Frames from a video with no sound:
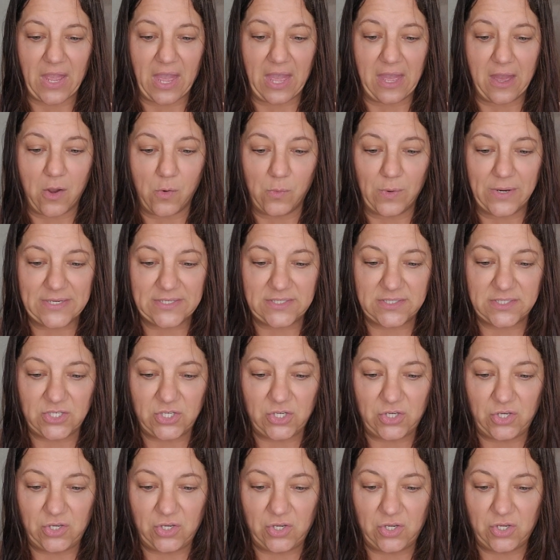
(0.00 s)
I always
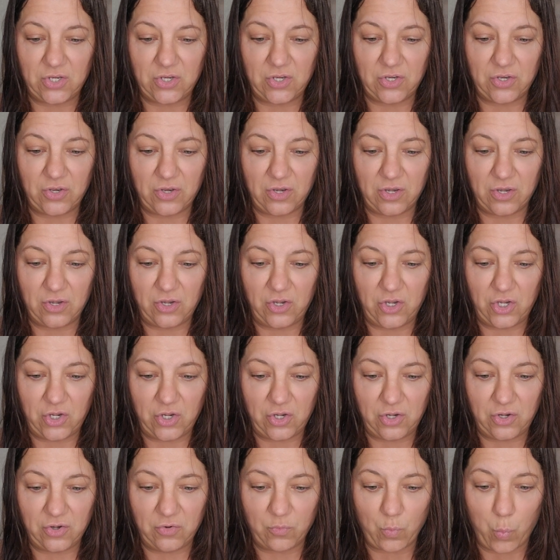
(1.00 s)

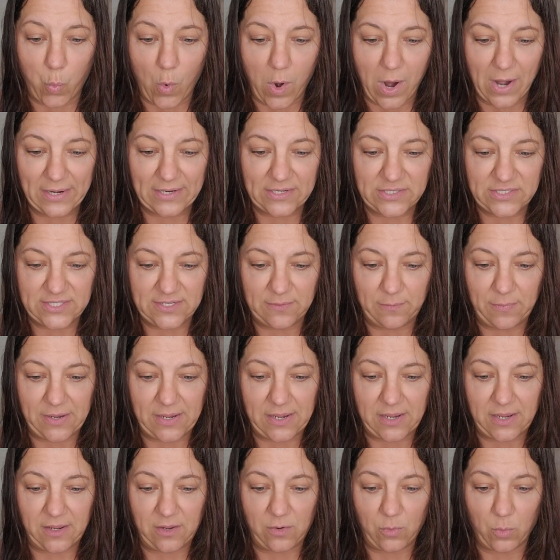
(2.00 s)
wanted to
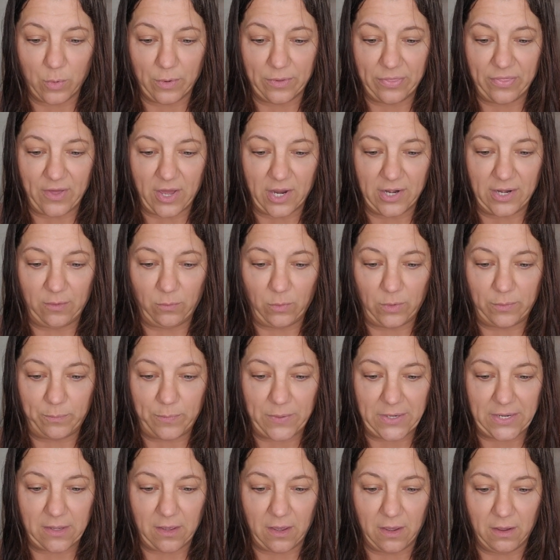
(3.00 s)
be, or thought I would
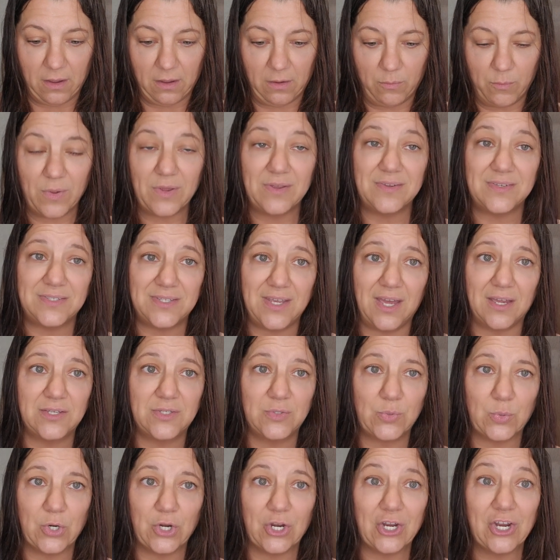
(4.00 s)
become, a
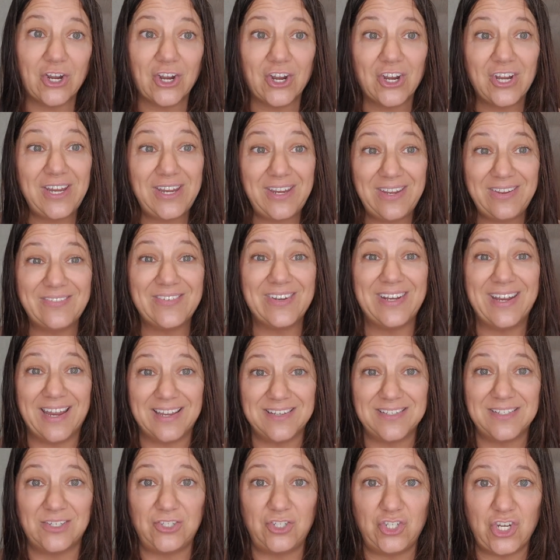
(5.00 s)
sex worker even
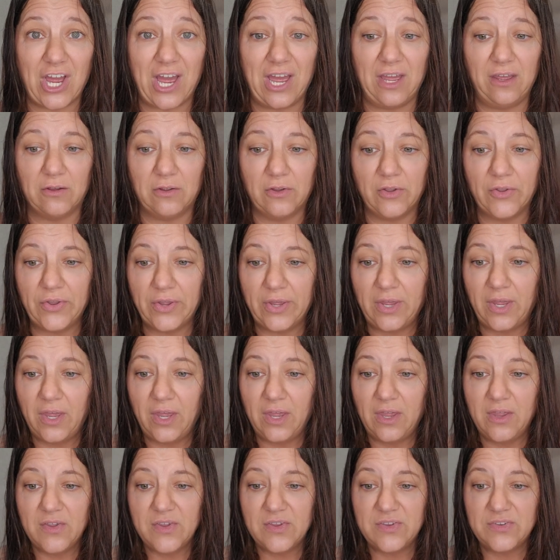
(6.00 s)
as a child.
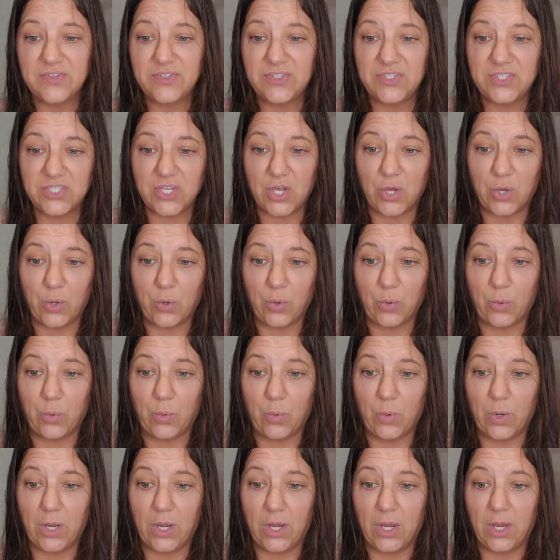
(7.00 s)

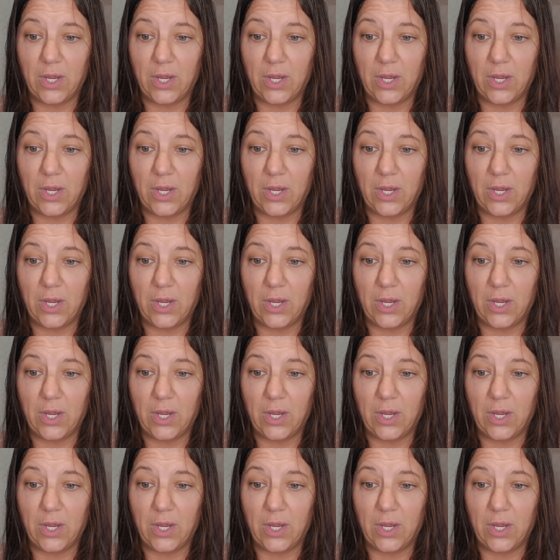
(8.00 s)
So